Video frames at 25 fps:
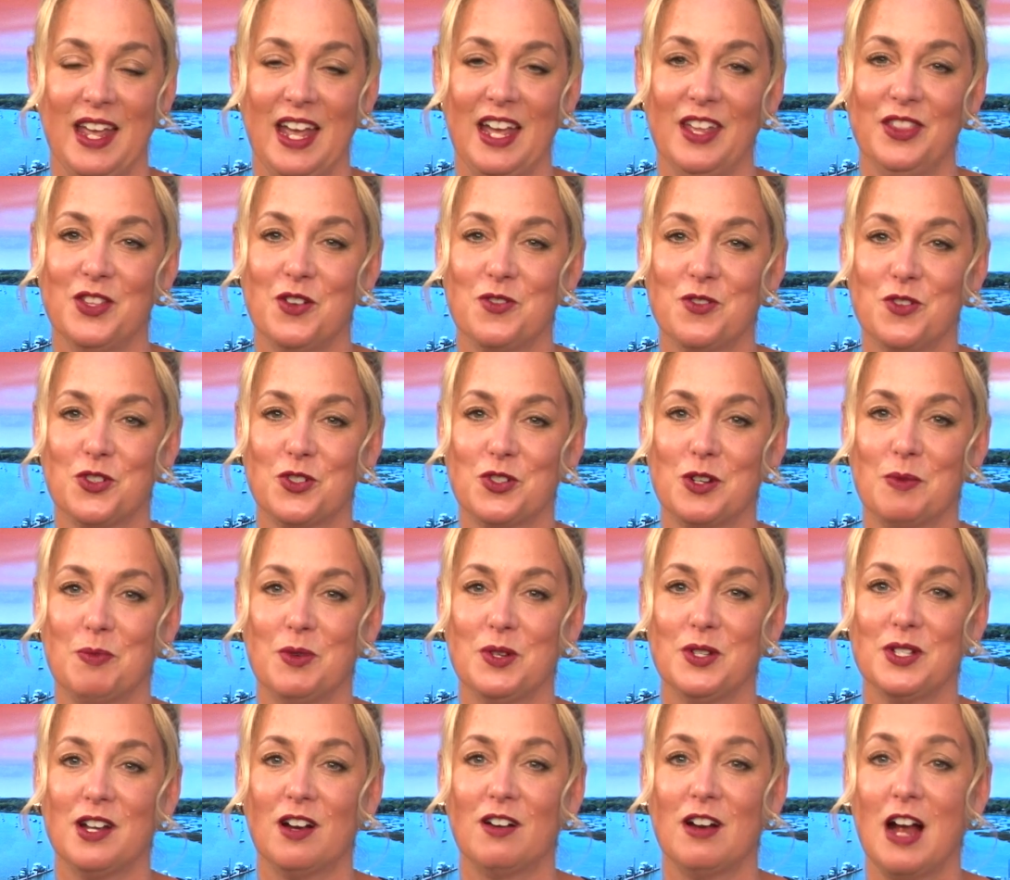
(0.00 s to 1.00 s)
and local
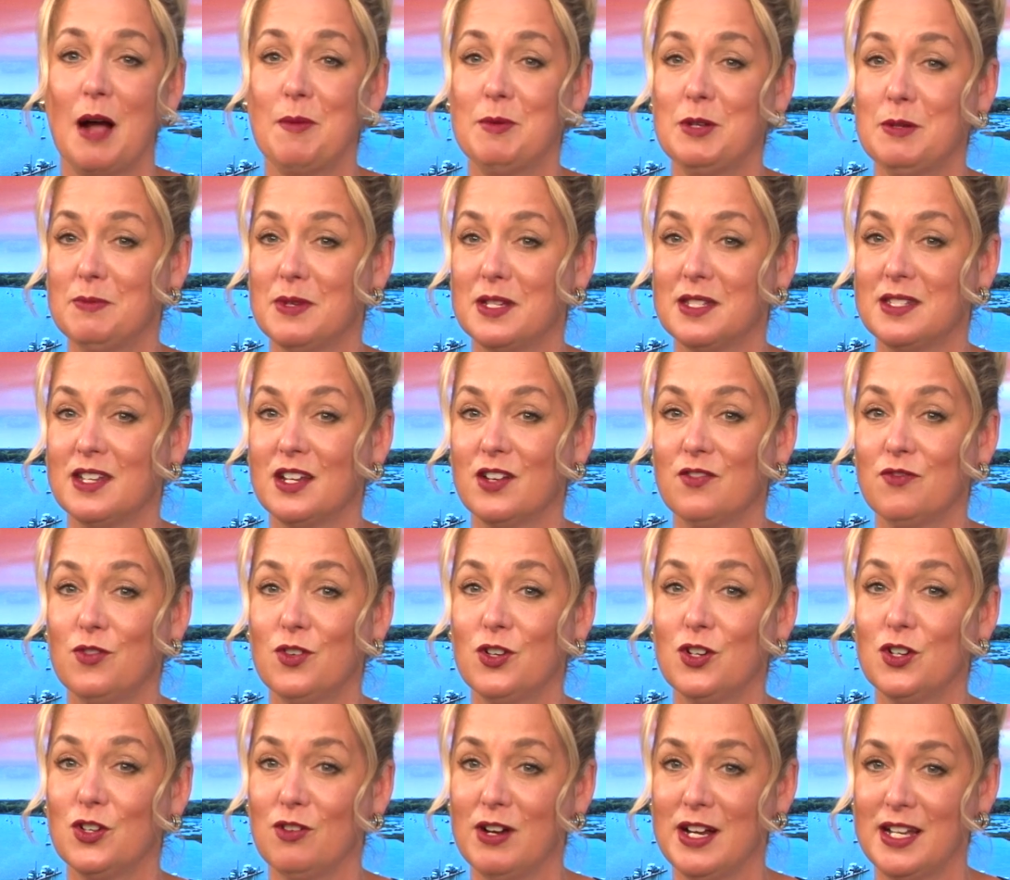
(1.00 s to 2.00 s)
shrimpers are optimistic
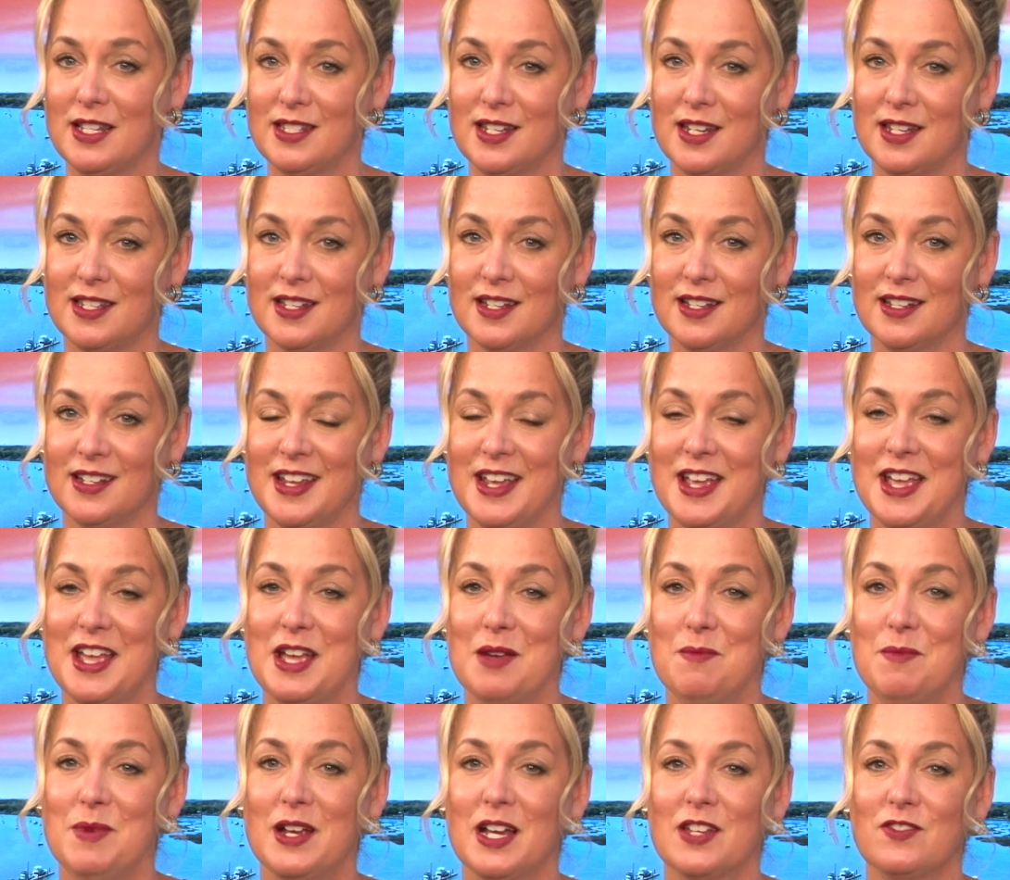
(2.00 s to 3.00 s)
for a great season
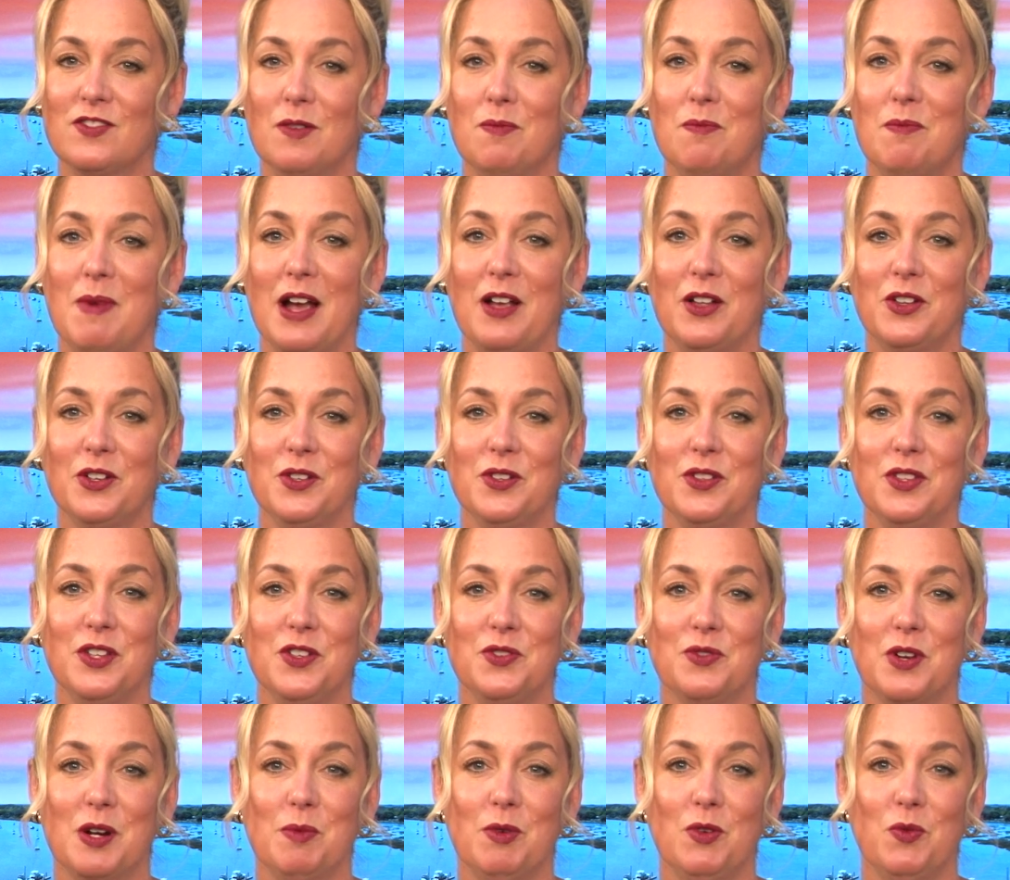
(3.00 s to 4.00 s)
because of milder
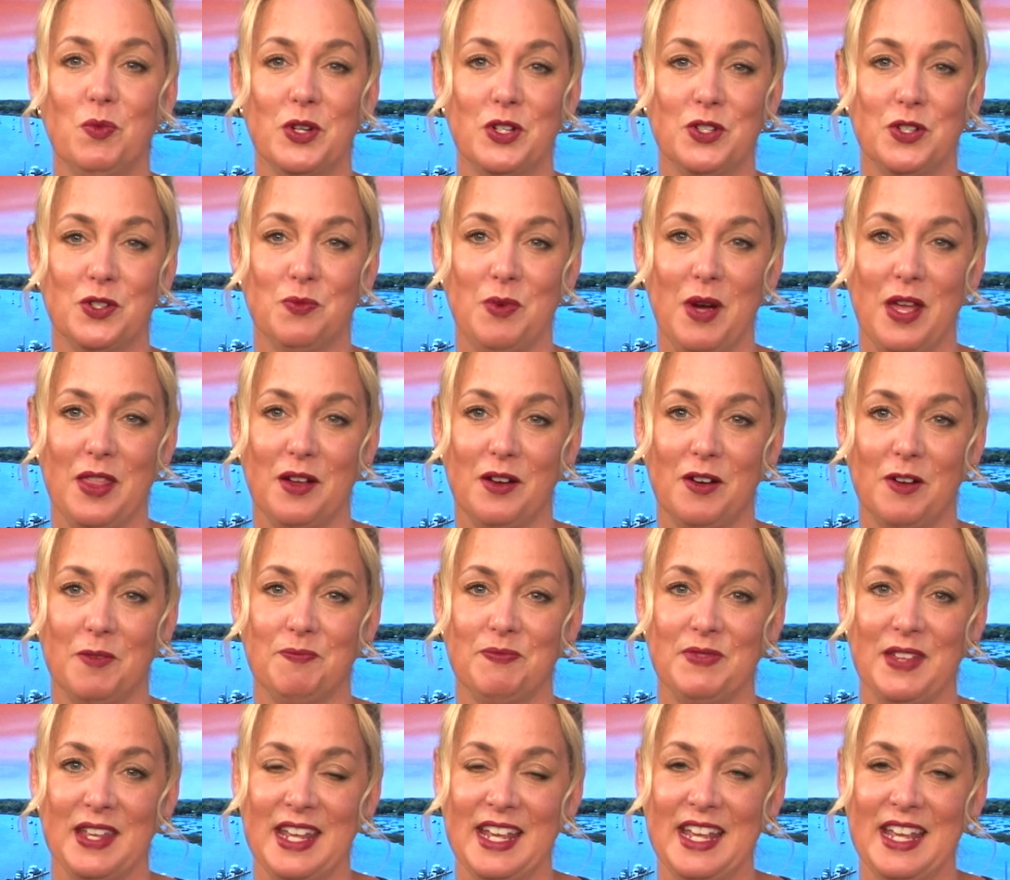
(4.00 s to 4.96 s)
than normal winter weather.